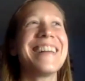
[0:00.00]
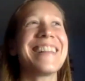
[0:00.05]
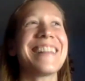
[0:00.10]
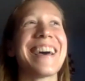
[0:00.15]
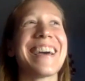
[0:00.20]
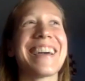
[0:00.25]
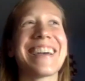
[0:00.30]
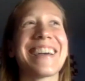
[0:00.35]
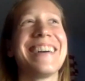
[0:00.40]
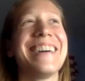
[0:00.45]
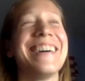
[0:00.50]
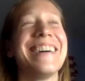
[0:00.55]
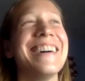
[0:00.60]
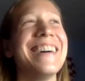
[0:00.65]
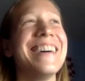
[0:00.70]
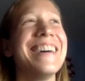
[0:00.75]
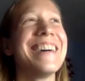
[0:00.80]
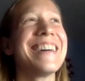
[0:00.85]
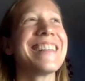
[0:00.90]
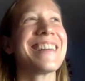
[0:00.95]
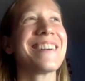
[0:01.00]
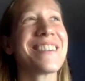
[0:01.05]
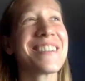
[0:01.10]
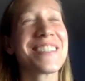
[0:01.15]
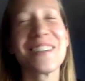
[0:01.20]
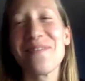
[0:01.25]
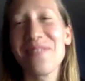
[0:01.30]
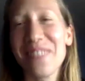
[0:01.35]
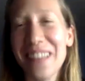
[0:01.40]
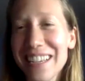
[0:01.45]
Like there are
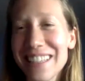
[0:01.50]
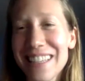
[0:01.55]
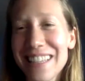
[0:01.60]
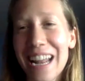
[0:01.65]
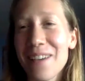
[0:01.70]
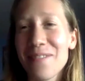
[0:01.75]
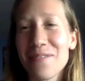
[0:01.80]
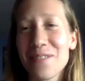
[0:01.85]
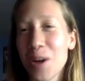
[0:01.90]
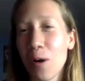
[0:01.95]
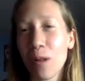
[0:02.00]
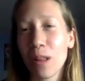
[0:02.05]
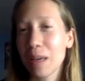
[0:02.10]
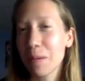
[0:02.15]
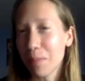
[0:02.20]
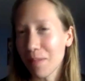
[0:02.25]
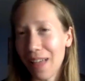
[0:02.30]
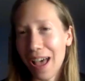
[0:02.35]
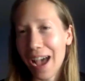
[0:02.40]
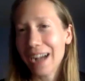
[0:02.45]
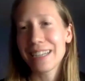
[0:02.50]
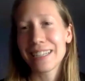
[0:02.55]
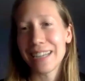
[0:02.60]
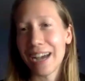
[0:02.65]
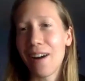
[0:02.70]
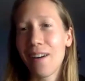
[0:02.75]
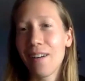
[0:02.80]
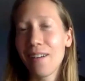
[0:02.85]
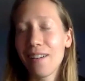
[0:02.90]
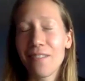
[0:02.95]
some things that I've totally blacked
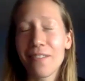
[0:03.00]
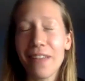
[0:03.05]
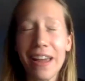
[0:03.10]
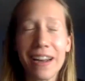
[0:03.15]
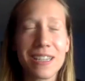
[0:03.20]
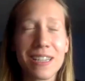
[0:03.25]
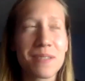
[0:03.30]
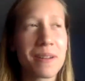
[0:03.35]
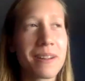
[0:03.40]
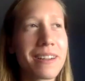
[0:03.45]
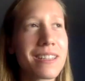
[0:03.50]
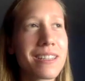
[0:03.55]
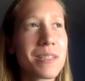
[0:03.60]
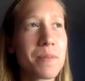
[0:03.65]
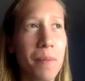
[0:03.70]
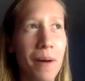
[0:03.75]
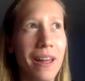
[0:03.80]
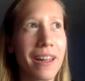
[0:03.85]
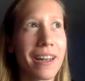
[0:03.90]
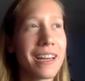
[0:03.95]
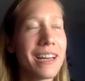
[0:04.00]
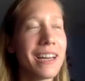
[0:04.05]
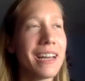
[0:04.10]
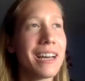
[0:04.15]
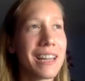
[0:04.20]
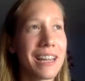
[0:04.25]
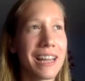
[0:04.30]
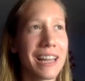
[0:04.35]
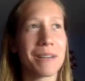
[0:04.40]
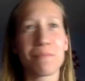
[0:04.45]
out of that experience, but
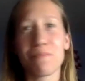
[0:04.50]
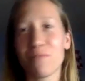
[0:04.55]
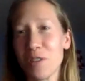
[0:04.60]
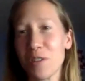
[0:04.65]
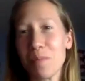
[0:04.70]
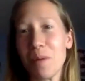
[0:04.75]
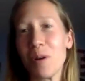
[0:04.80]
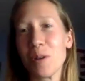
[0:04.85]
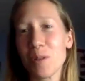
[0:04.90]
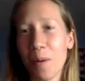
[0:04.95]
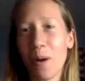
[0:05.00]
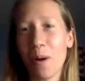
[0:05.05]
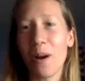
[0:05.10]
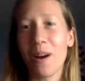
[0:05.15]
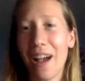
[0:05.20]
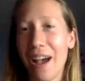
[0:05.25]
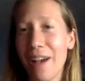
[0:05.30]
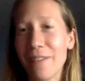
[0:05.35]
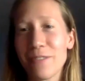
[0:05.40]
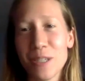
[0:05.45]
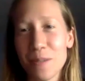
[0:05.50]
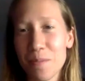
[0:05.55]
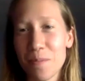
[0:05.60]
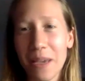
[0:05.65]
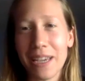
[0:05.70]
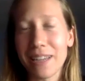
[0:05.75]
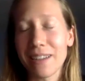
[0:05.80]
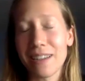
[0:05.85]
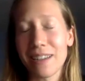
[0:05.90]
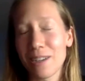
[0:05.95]
like for the most part, I've just
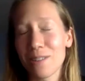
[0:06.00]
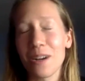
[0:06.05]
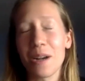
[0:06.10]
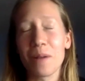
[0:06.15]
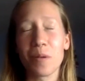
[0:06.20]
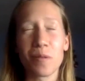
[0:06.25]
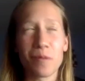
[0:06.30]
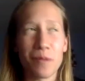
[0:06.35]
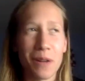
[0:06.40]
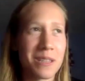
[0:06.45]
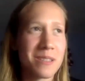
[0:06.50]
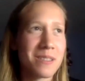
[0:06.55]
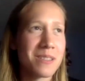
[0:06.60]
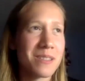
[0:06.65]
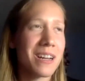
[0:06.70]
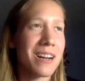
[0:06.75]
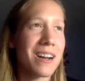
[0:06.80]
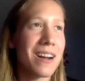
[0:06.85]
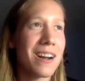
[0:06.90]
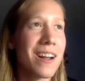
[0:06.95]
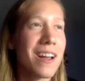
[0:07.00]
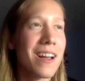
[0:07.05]
made incredible friends there.